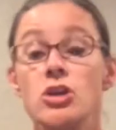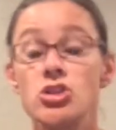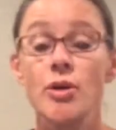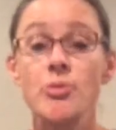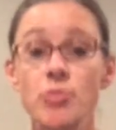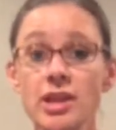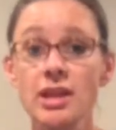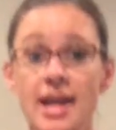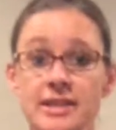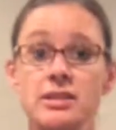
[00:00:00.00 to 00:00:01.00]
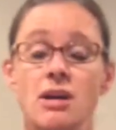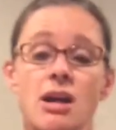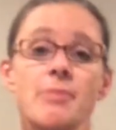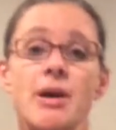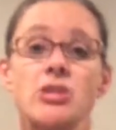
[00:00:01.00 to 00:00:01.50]
So I'd really like to
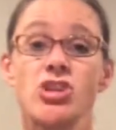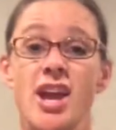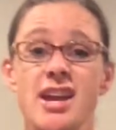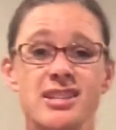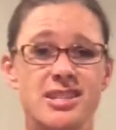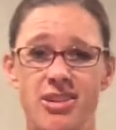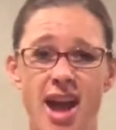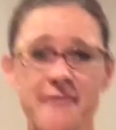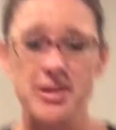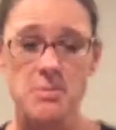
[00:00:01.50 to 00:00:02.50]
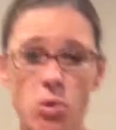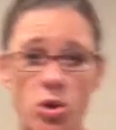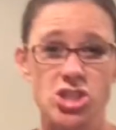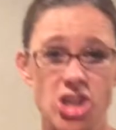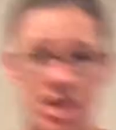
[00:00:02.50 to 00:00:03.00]
talk about your eggs that are having
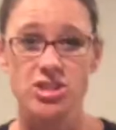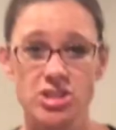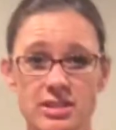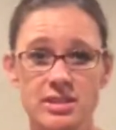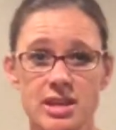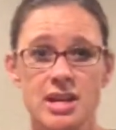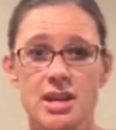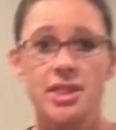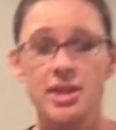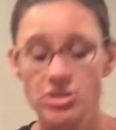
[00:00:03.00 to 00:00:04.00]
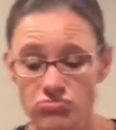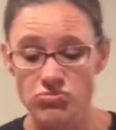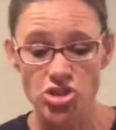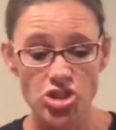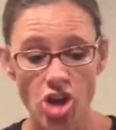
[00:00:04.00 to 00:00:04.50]
more changes than
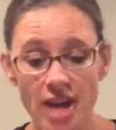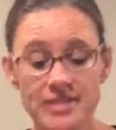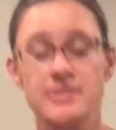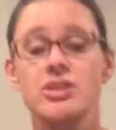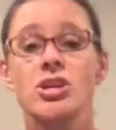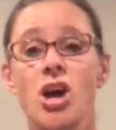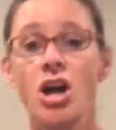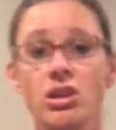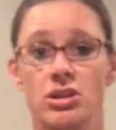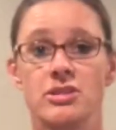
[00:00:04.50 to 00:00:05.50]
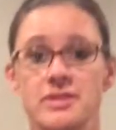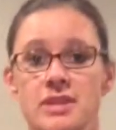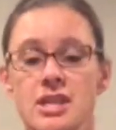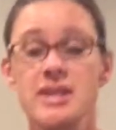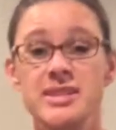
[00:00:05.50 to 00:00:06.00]
just the colors.
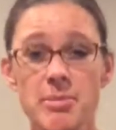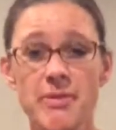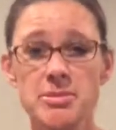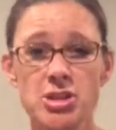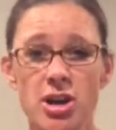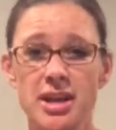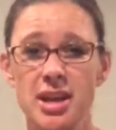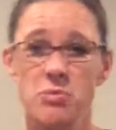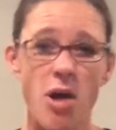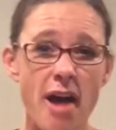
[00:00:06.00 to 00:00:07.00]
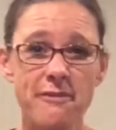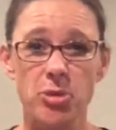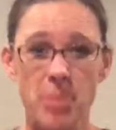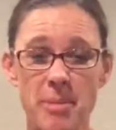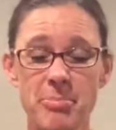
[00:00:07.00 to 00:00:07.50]
Some of them started to get rough or
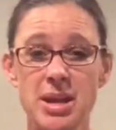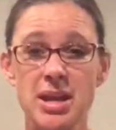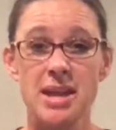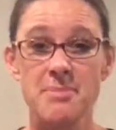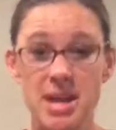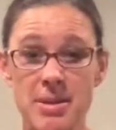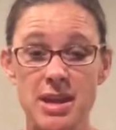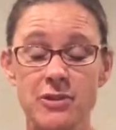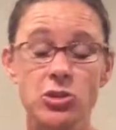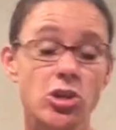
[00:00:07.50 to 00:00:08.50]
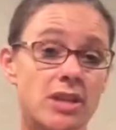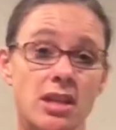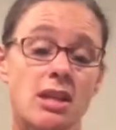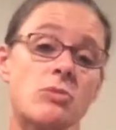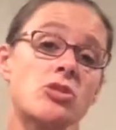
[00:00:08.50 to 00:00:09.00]
bumpy and maybe even looked
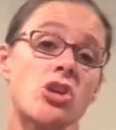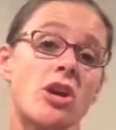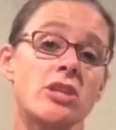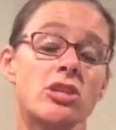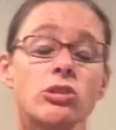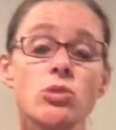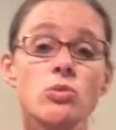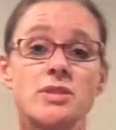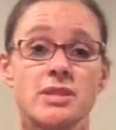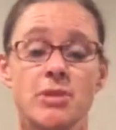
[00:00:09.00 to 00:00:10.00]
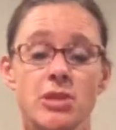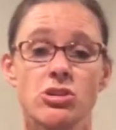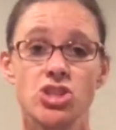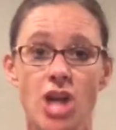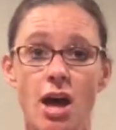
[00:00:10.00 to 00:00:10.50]
like they were starting to lose some of
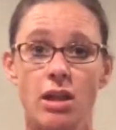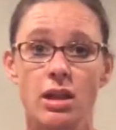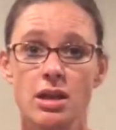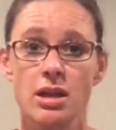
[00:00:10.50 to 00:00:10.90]
their shell.